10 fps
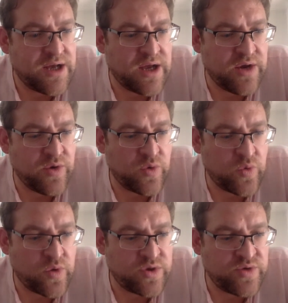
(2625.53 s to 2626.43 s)
Oh,
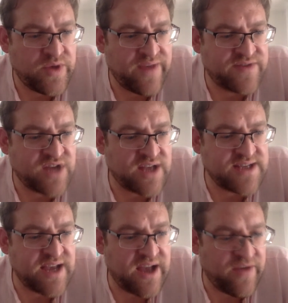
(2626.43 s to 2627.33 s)
do we have
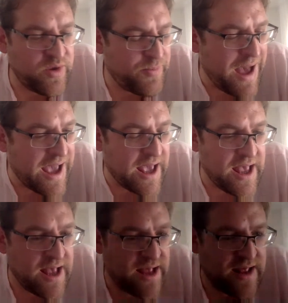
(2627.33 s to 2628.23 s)
Shazia? Are you back?